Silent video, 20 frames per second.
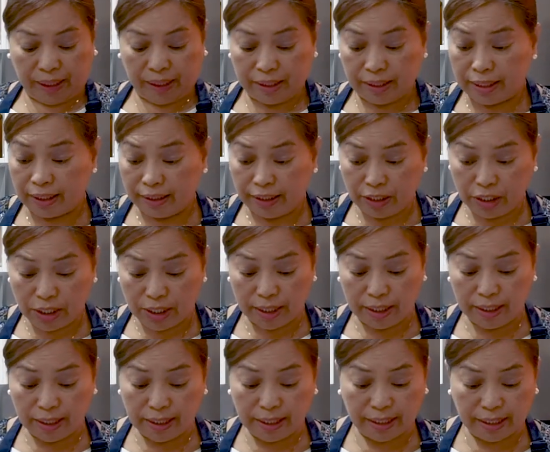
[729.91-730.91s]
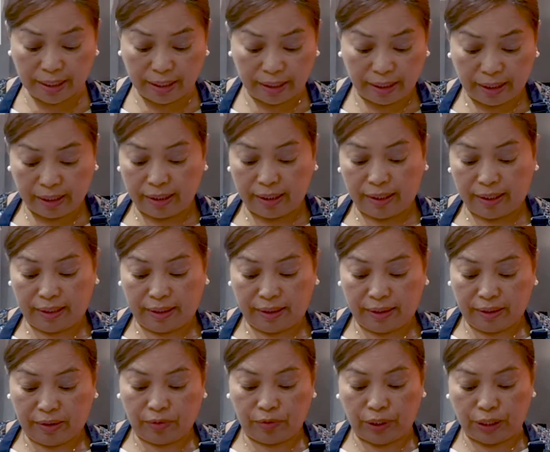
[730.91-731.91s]
delicious
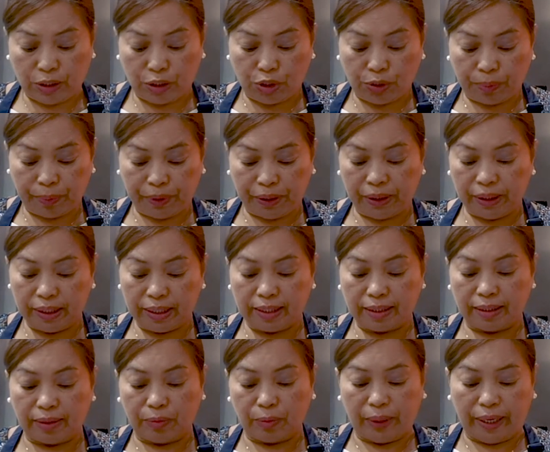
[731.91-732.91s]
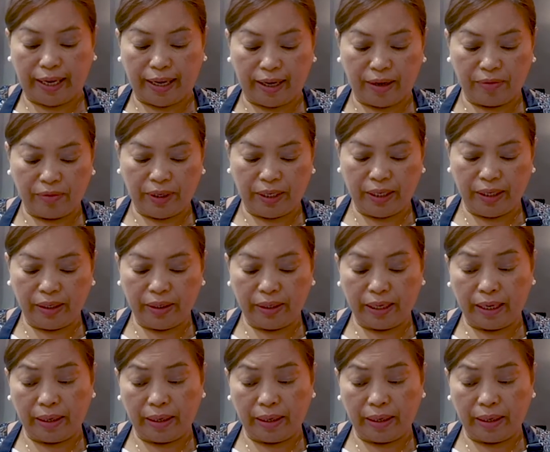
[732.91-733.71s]
vegetables that we have here.